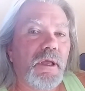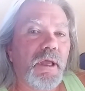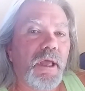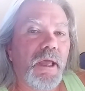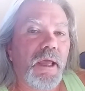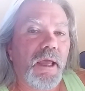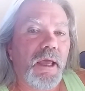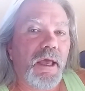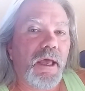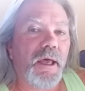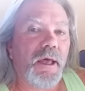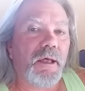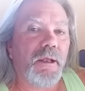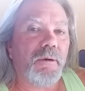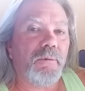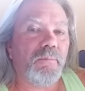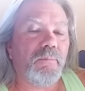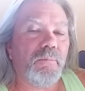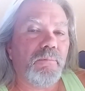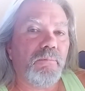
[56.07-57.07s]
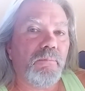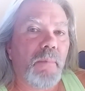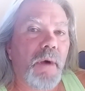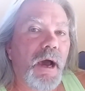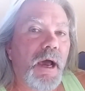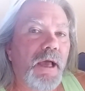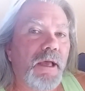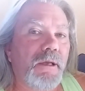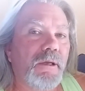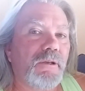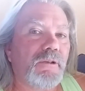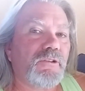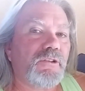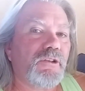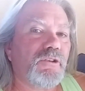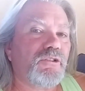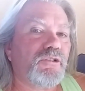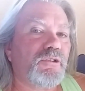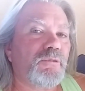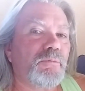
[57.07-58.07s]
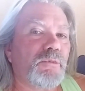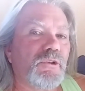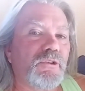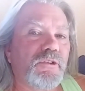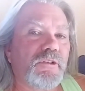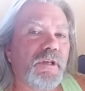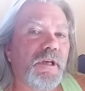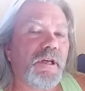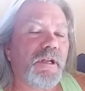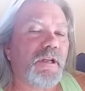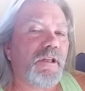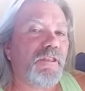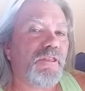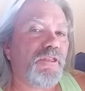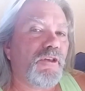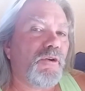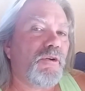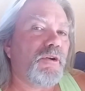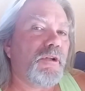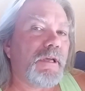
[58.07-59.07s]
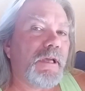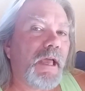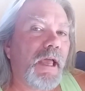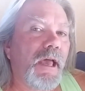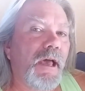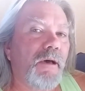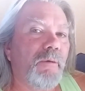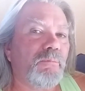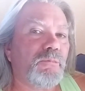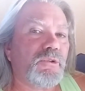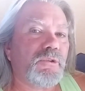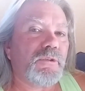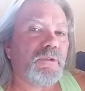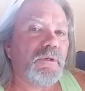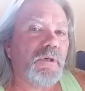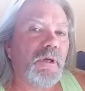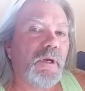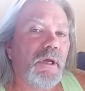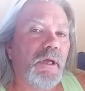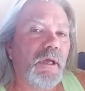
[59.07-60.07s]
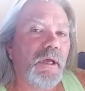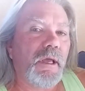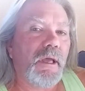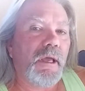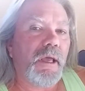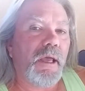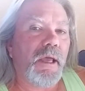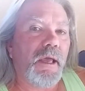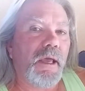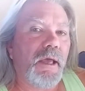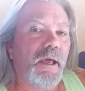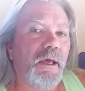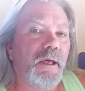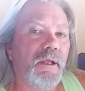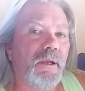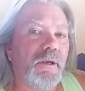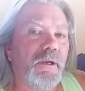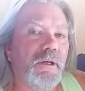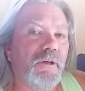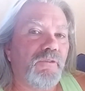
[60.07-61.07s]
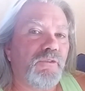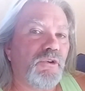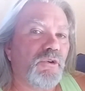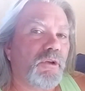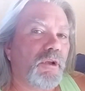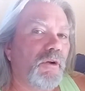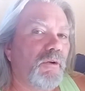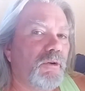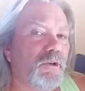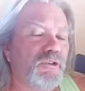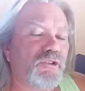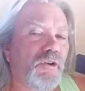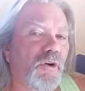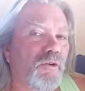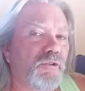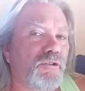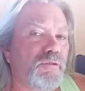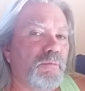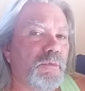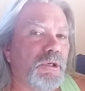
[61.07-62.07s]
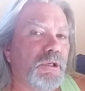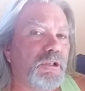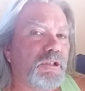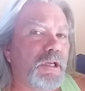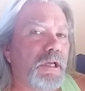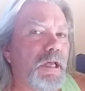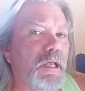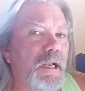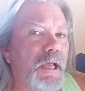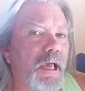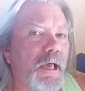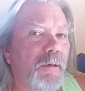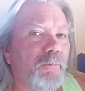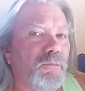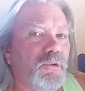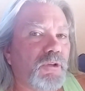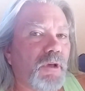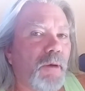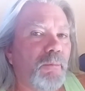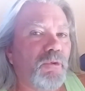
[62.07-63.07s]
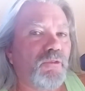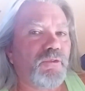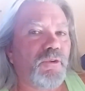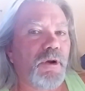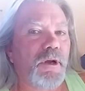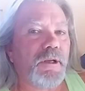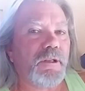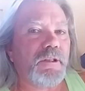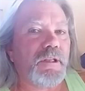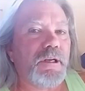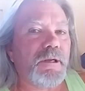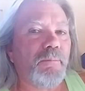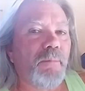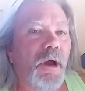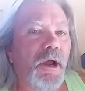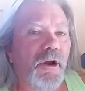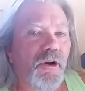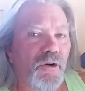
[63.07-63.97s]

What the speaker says: and my system is set at 30 amps, and if you can only charge them at 10 amps, I'm afraid that it might